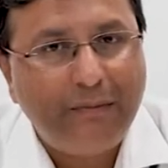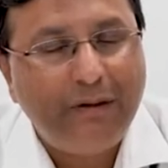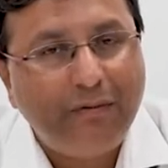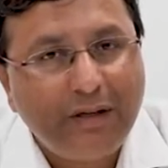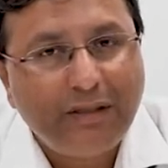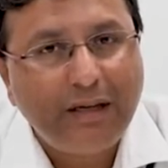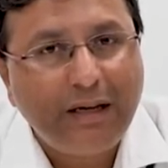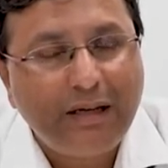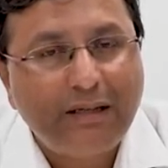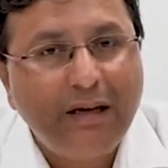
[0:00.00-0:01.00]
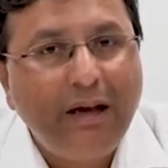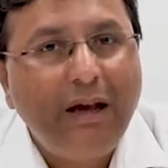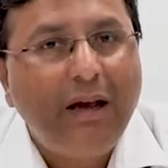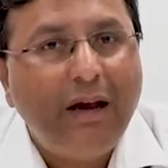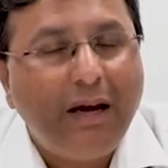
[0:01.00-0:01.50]
The first thing is,
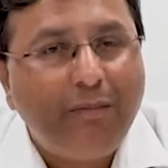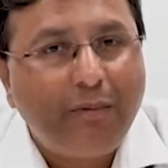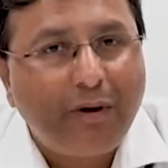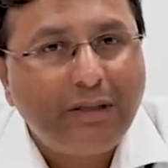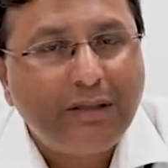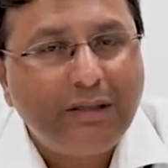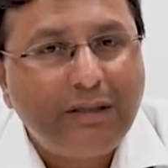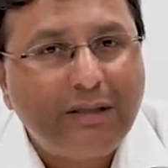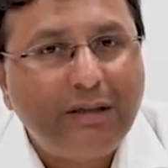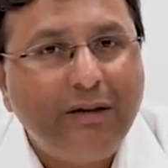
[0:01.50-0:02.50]
it processes